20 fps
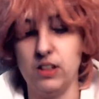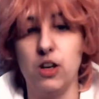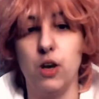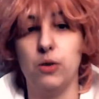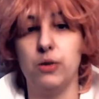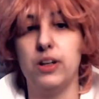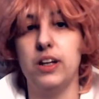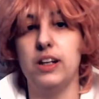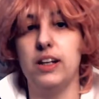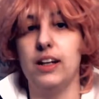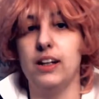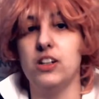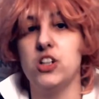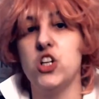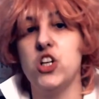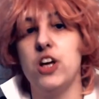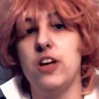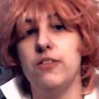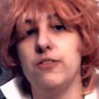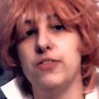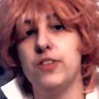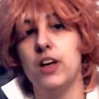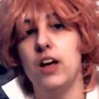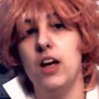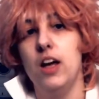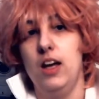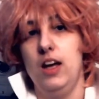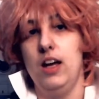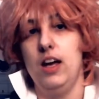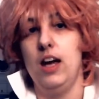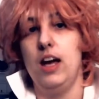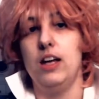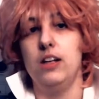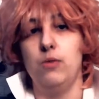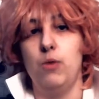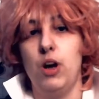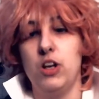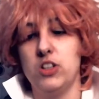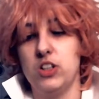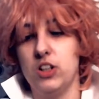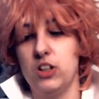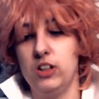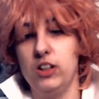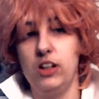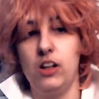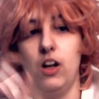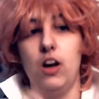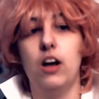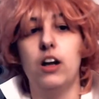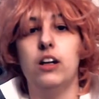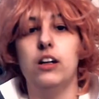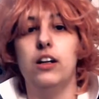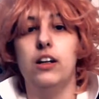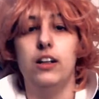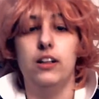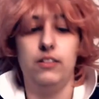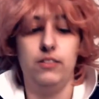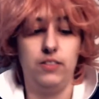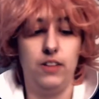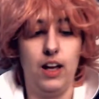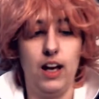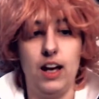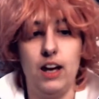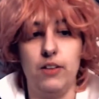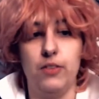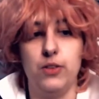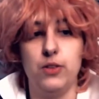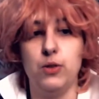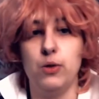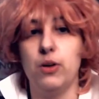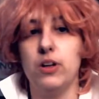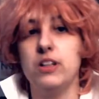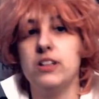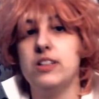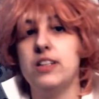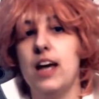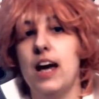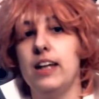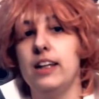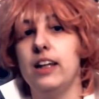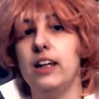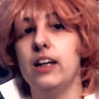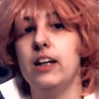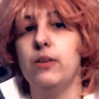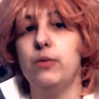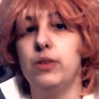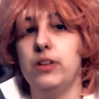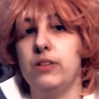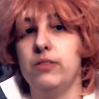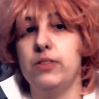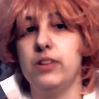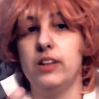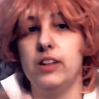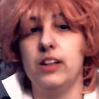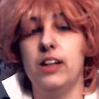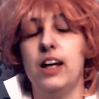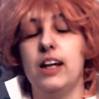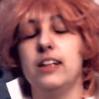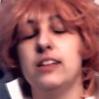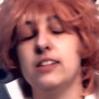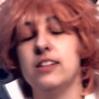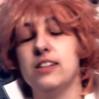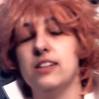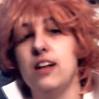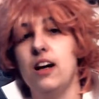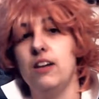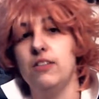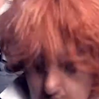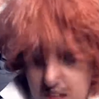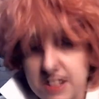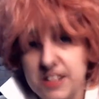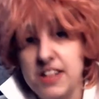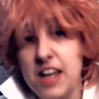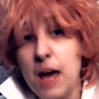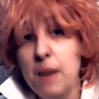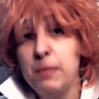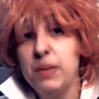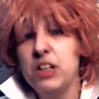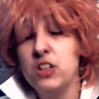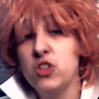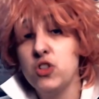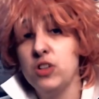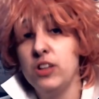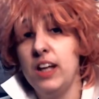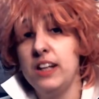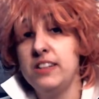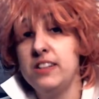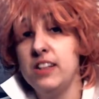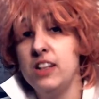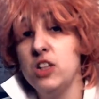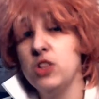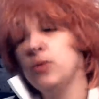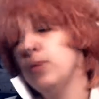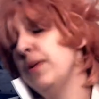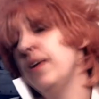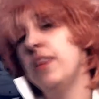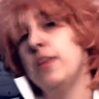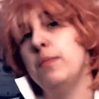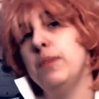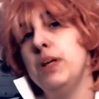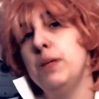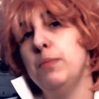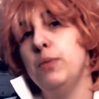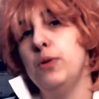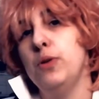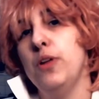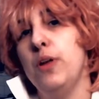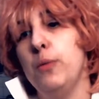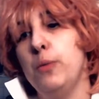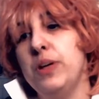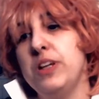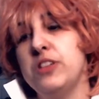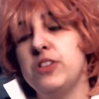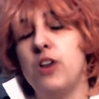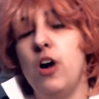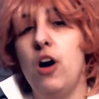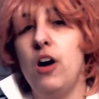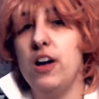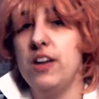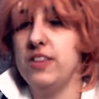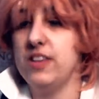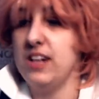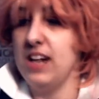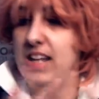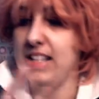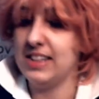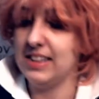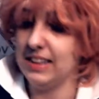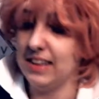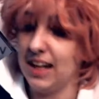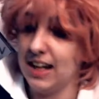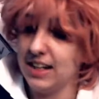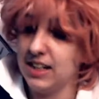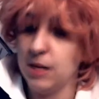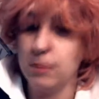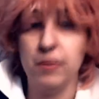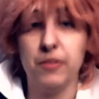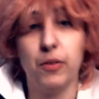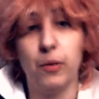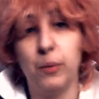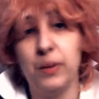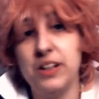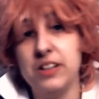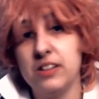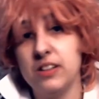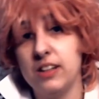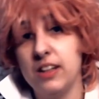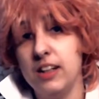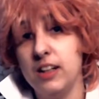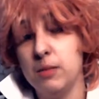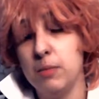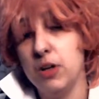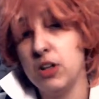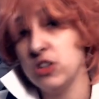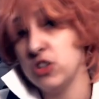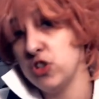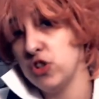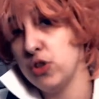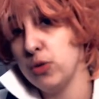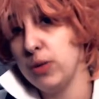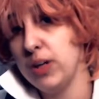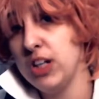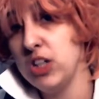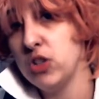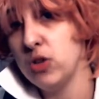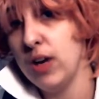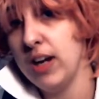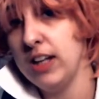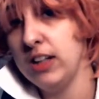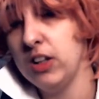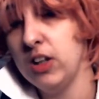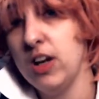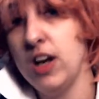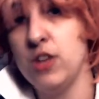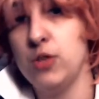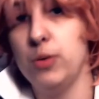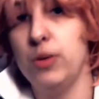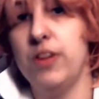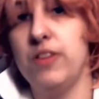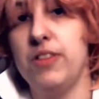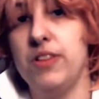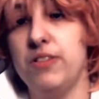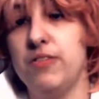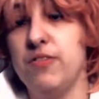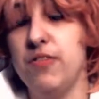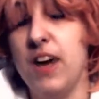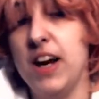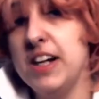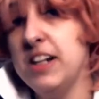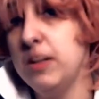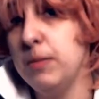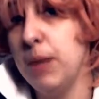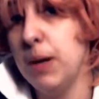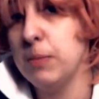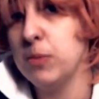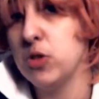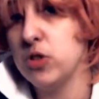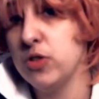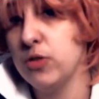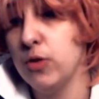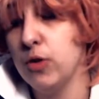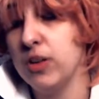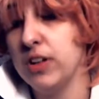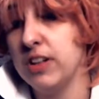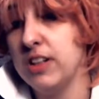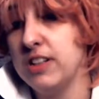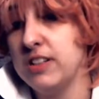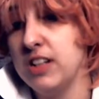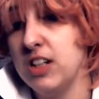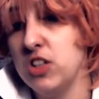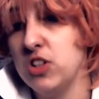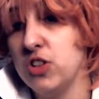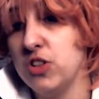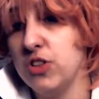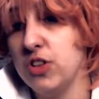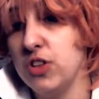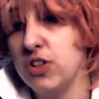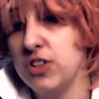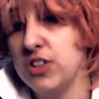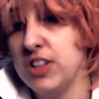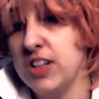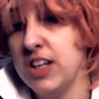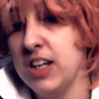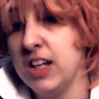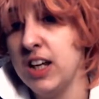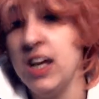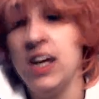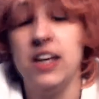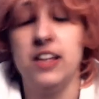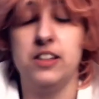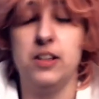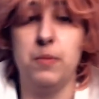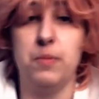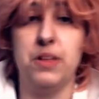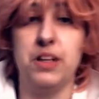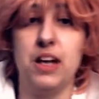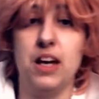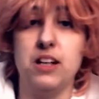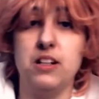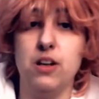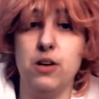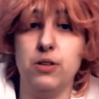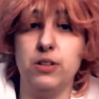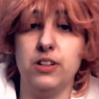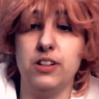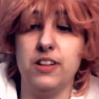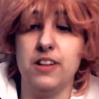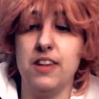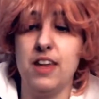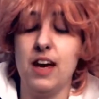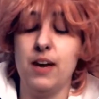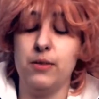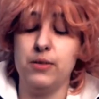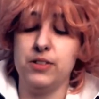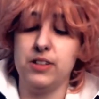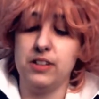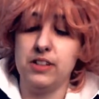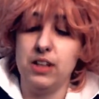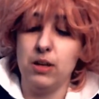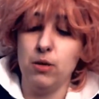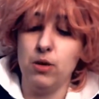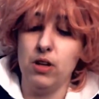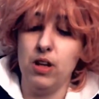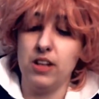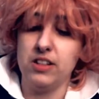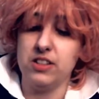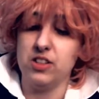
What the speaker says: getting shivved and watching her little heart fly out the door, sadly, with the light and stuff. Does that mean Strelitzia is one of the people that we saw in the nice lineup of a recent Kingdom Hearts 3 trailer as one of the final members of Organization 13? Something I noted in that was that there were lots of